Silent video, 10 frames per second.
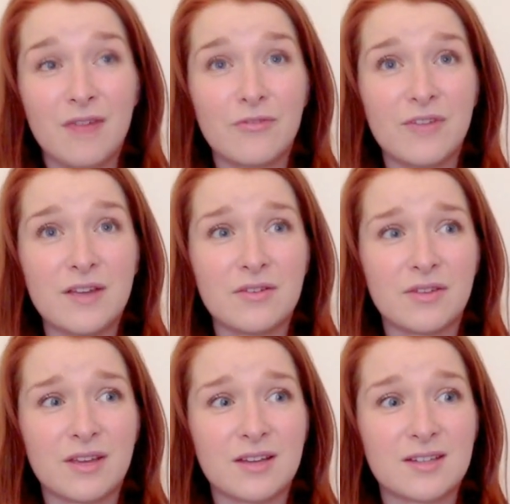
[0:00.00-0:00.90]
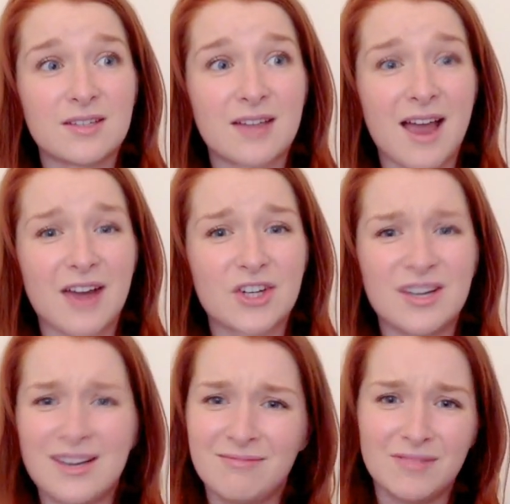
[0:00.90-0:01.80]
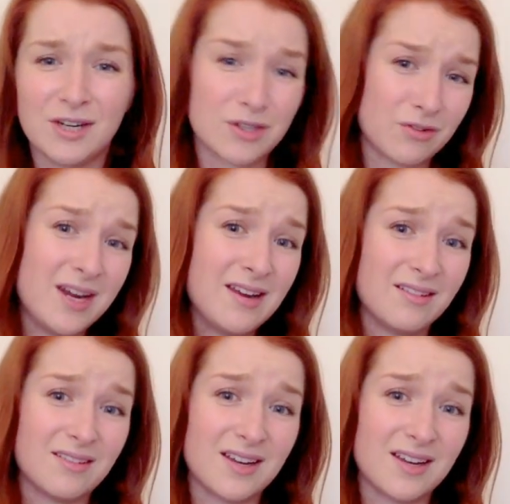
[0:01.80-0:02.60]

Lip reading: feel that actually, screen